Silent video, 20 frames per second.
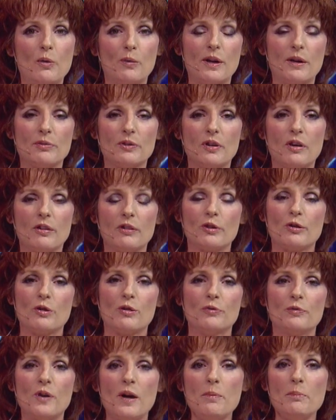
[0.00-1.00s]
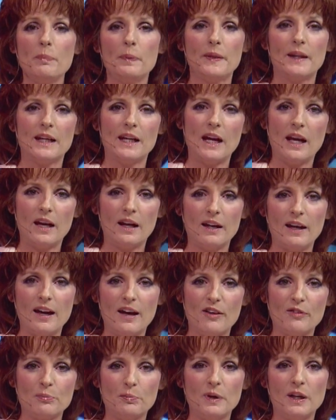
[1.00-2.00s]
We have an article from the
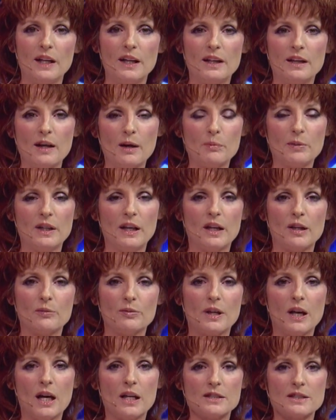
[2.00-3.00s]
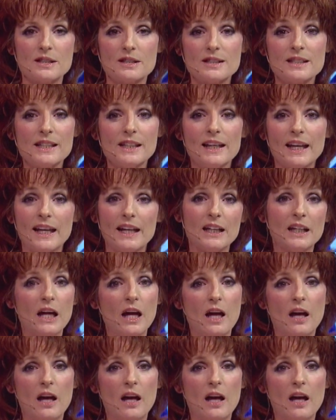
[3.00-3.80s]
AFP coming out of Gaza City.